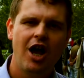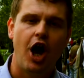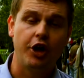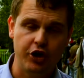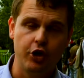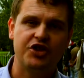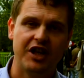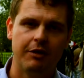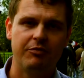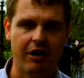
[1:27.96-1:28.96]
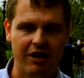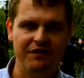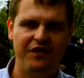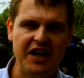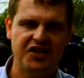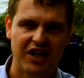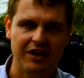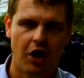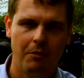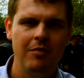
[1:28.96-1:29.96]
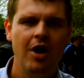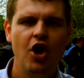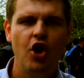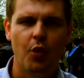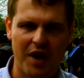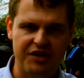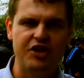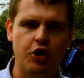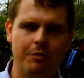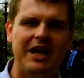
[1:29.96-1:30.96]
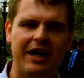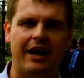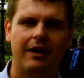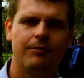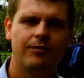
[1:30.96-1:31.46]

and using them. They're investing them with new meaning.